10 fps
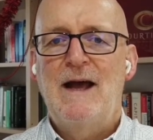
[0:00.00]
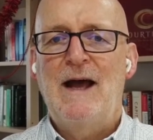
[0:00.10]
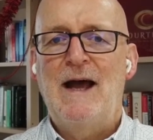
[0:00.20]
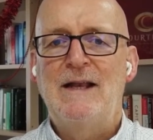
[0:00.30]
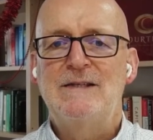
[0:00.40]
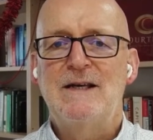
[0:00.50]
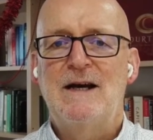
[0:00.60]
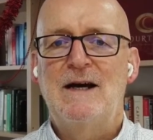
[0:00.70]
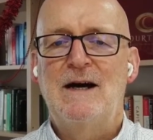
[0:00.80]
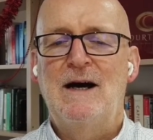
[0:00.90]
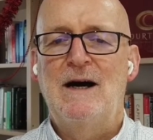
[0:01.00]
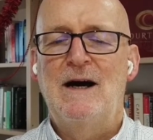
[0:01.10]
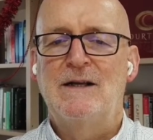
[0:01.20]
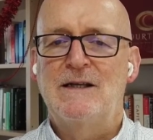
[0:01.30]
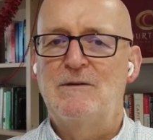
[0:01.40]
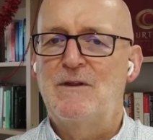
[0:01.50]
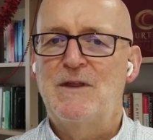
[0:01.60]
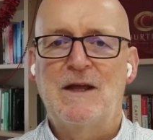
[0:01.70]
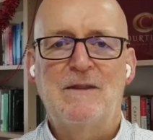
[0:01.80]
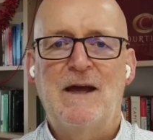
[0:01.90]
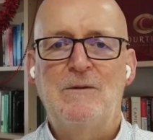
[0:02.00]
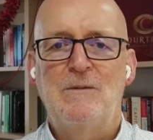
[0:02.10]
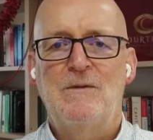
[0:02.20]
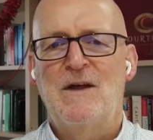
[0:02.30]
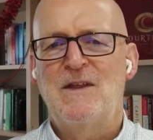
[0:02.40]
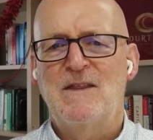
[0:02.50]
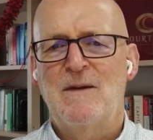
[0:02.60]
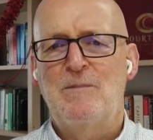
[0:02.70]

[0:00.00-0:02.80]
And I think their